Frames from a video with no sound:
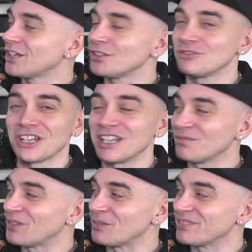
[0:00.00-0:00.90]
I used to
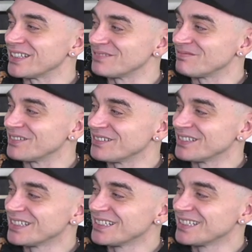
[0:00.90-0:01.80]
love that place. Yeah, the
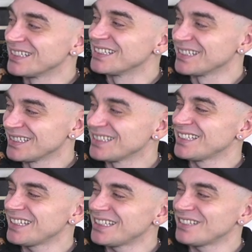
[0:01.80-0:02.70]
garden out the back.
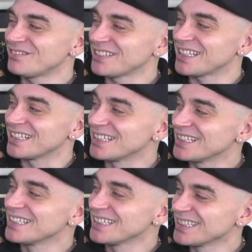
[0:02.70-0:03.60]
Yeah, right, when they used to
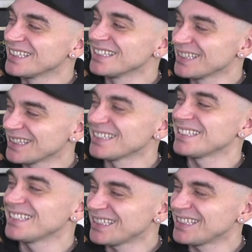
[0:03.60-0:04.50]
turn it into a beach
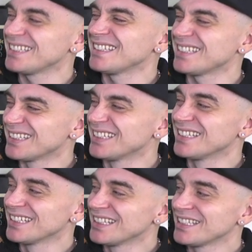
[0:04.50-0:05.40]
and shit, man. That was
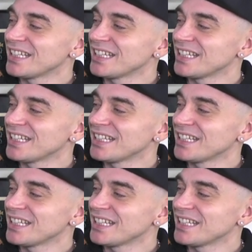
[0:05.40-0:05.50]
good.